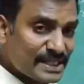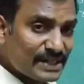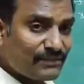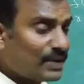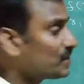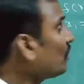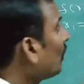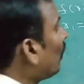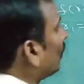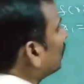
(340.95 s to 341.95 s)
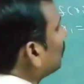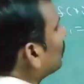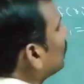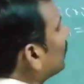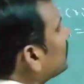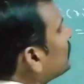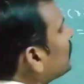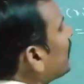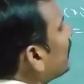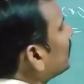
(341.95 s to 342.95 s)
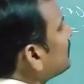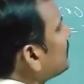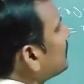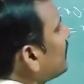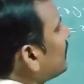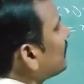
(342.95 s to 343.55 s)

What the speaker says: is it functional or not? It's A, this is A.